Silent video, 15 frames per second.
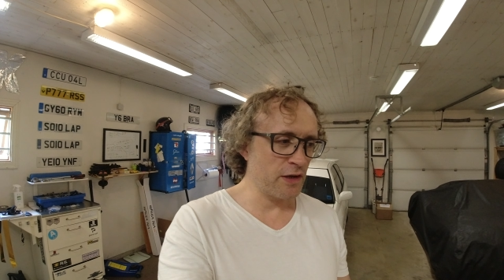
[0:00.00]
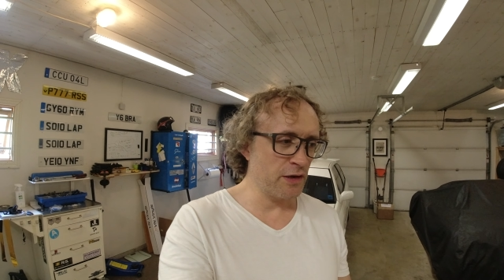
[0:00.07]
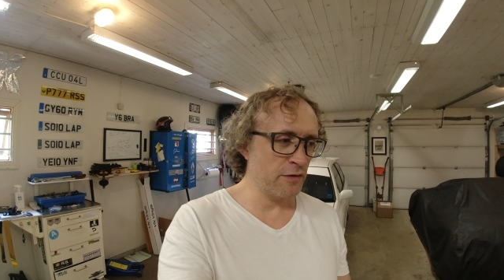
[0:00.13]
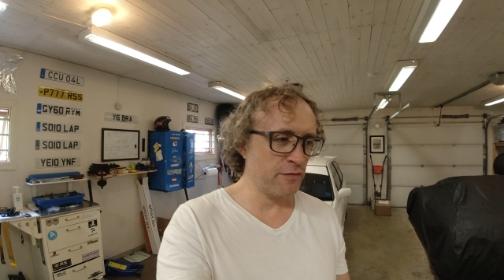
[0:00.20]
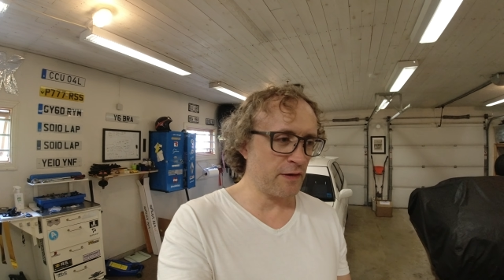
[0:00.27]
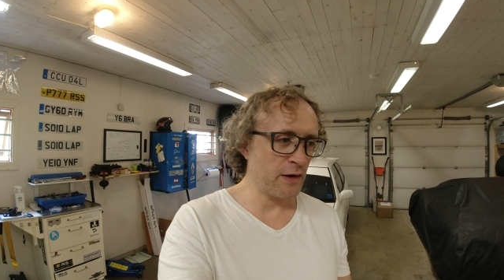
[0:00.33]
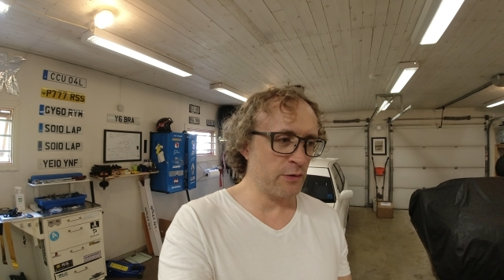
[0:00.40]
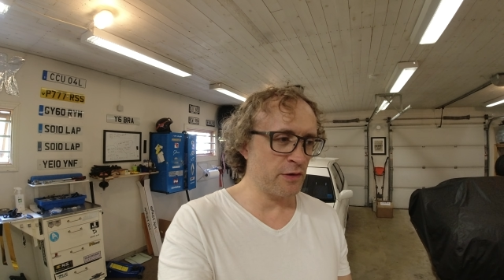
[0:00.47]
you
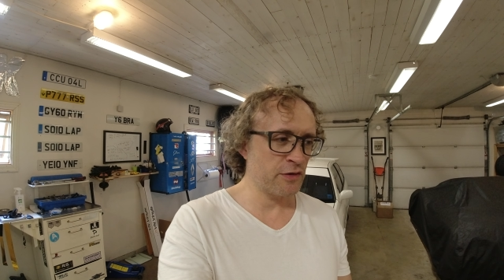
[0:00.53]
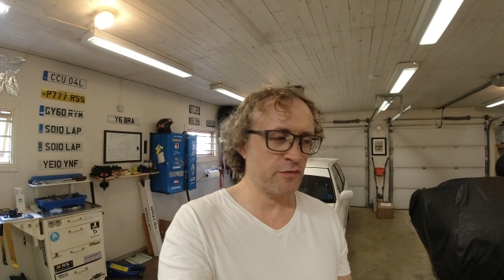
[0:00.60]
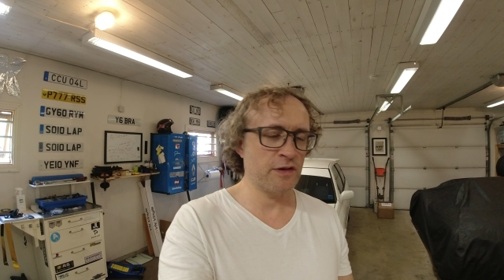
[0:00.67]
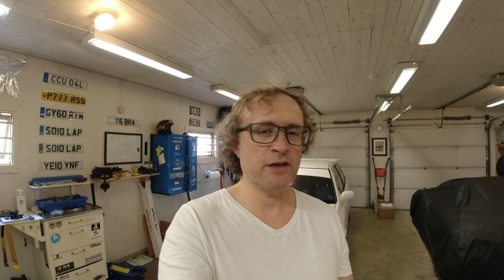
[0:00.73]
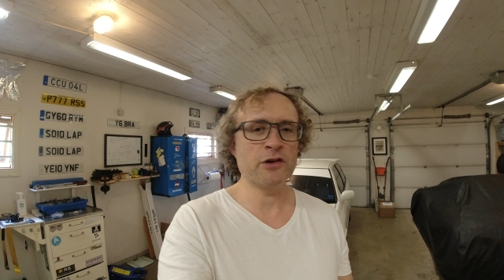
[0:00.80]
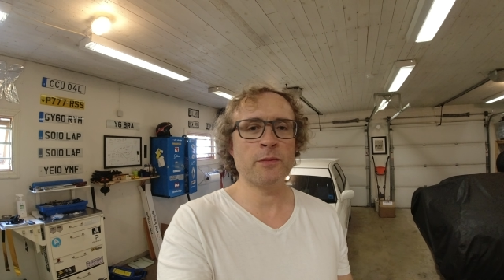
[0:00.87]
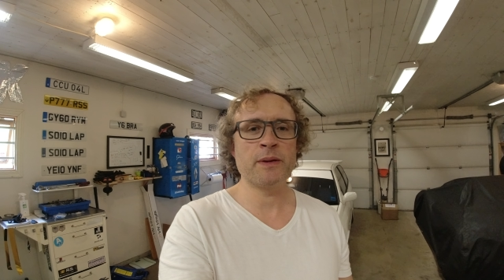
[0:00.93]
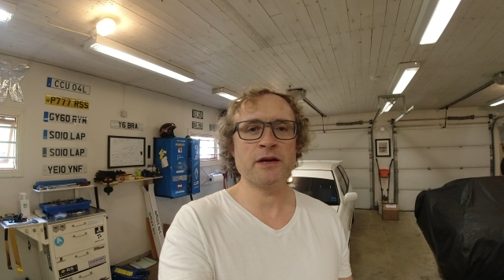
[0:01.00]
found this
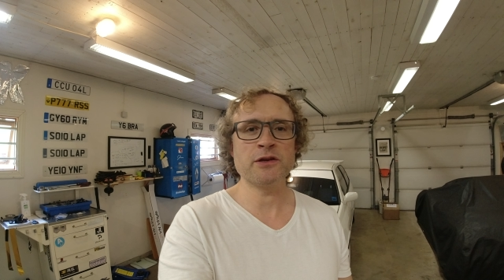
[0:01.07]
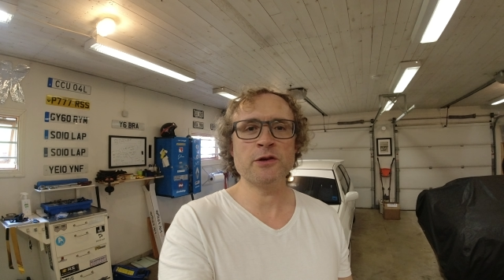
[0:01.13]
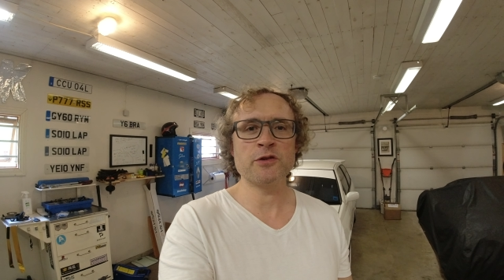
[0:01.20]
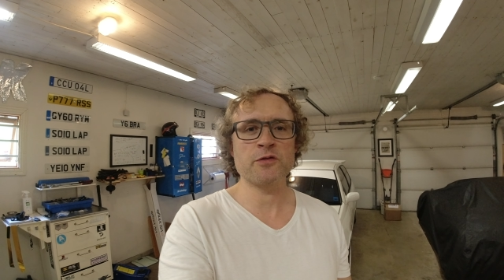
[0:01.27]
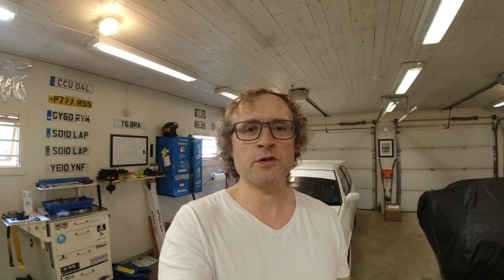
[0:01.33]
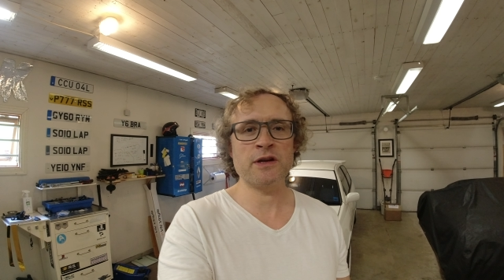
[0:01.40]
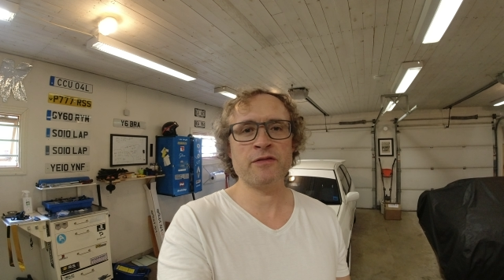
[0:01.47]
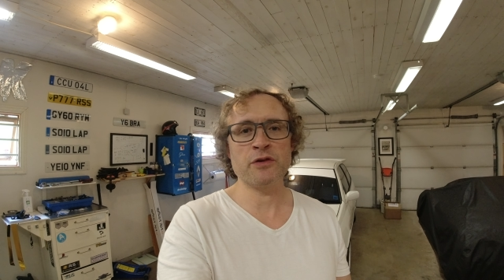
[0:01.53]
video a bit
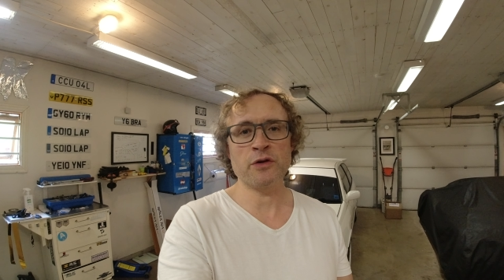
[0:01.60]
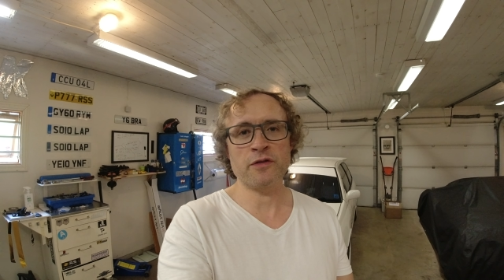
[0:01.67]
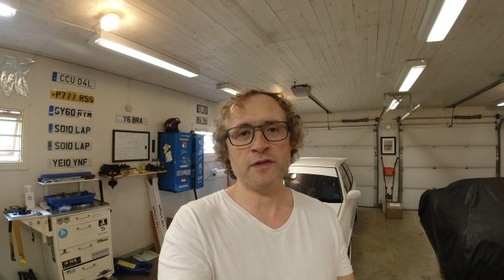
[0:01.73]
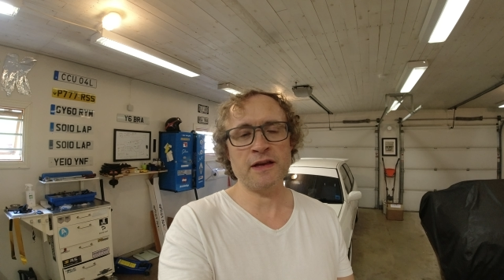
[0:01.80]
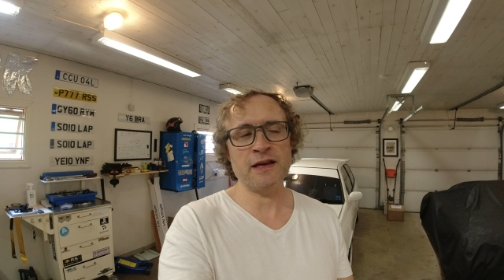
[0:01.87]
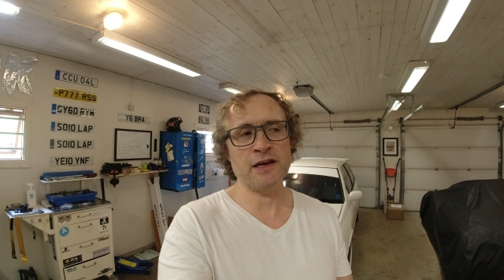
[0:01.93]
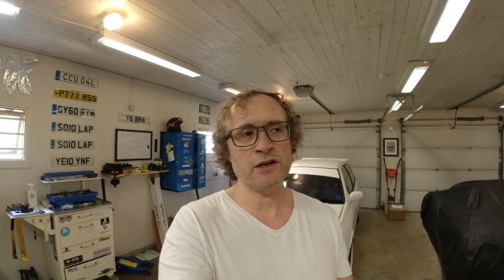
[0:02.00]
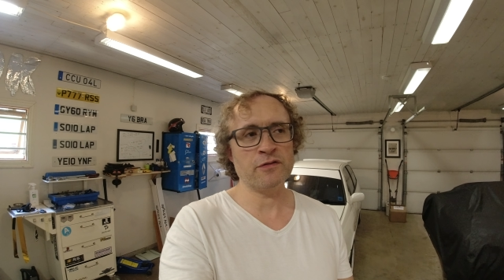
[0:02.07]
useful if you're
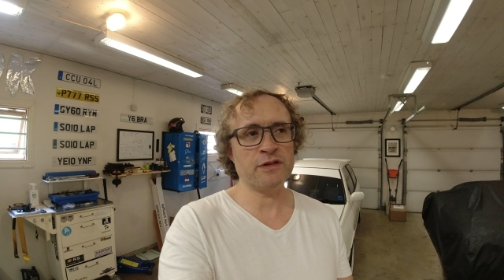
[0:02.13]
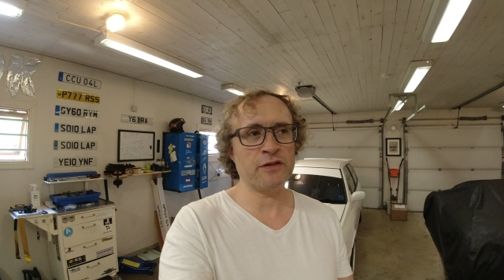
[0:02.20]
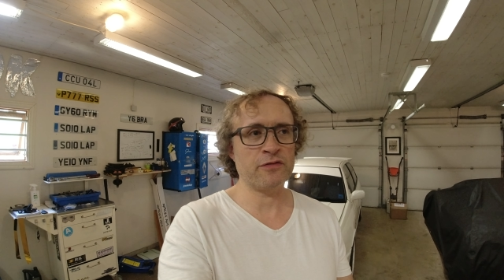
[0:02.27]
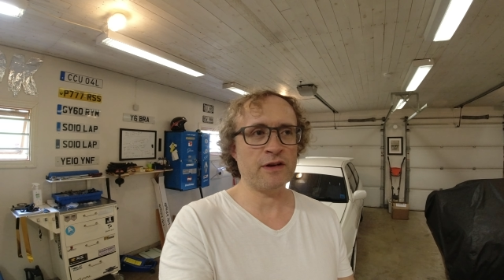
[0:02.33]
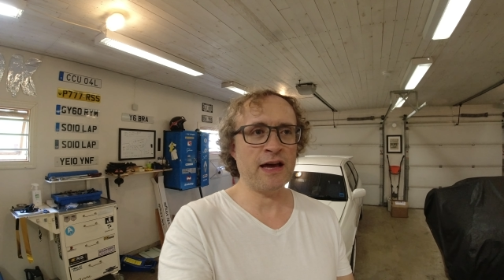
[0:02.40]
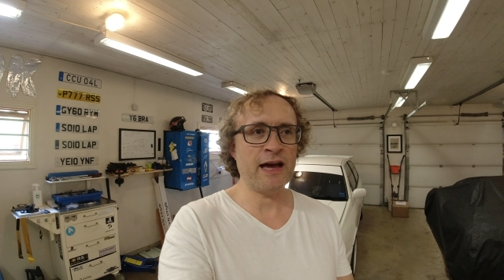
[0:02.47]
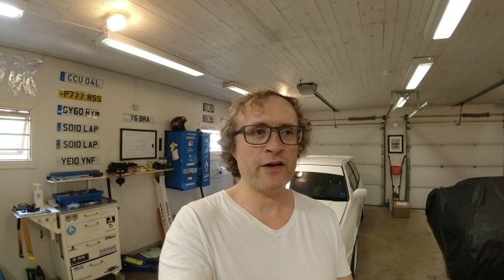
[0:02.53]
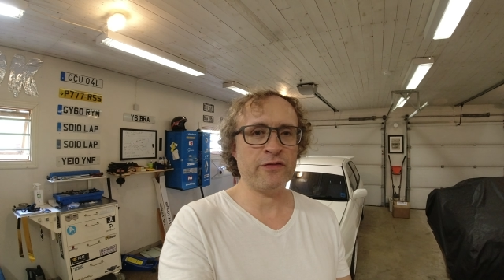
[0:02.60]
thinking of
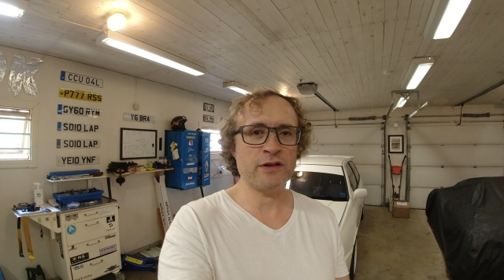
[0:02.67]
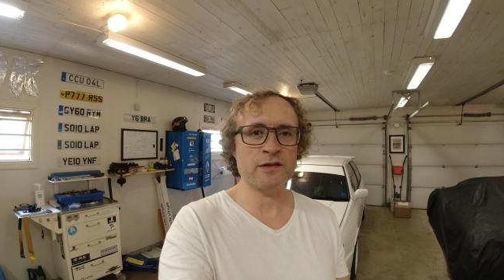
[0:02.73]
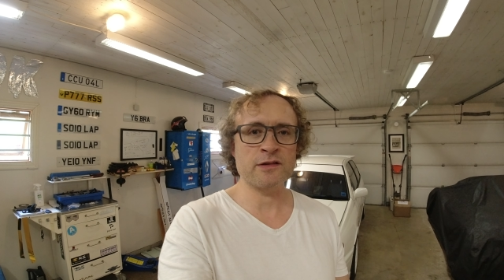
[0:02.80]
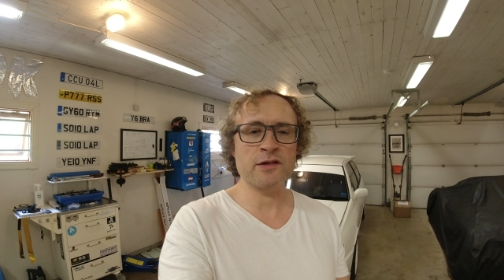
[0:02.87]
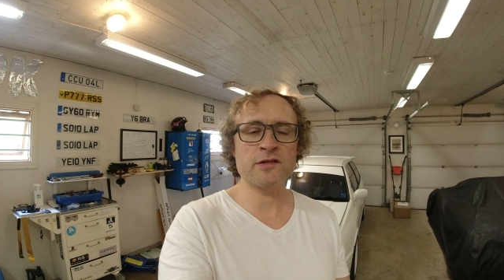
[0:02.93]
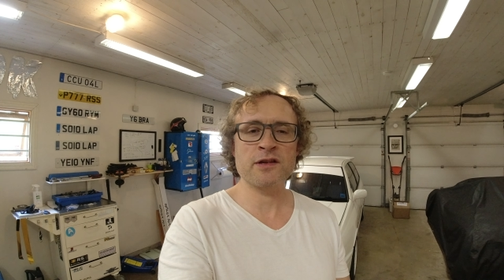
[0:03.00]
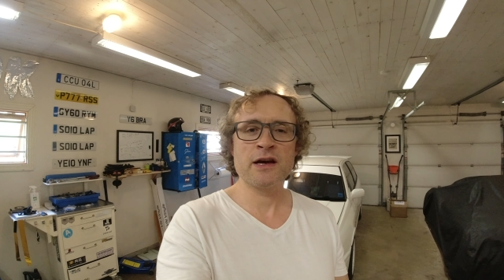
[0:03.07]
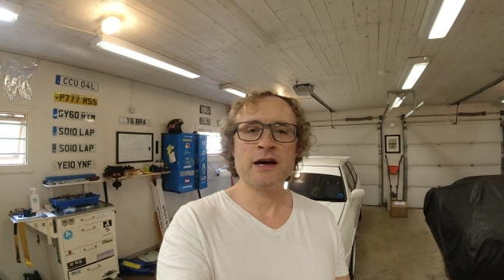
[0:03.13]
different air
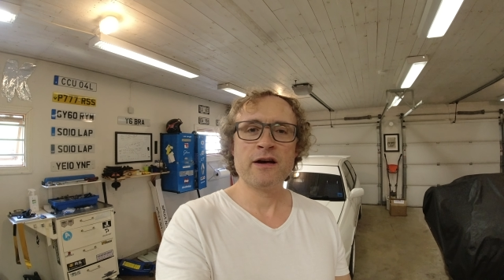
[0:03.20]
filters